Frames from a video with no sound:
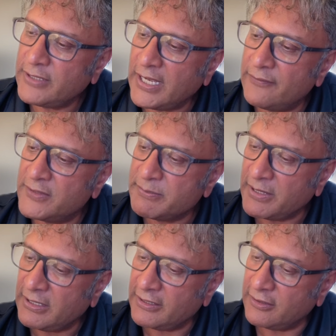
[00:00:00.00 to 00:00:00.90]
canvas by
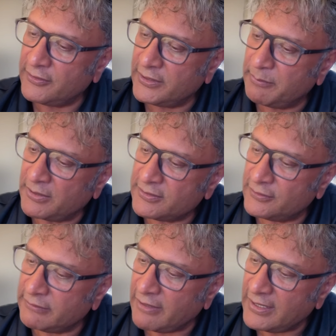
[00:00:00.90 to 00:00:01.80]
clicking on the button on
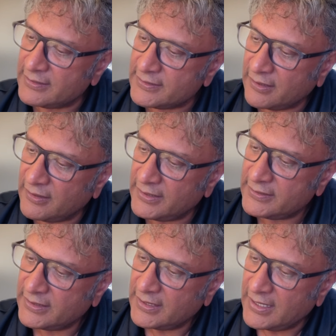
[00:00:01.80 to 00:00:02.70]
the right hand side.
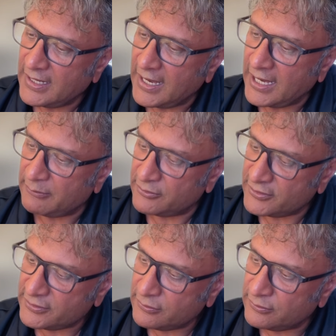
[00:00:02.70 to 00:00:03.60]
And we'll
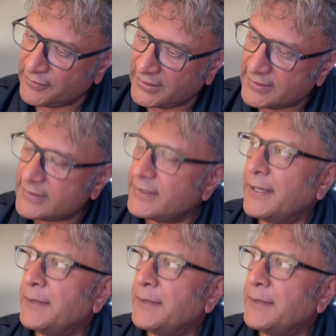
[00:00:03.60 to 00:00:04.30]
just call this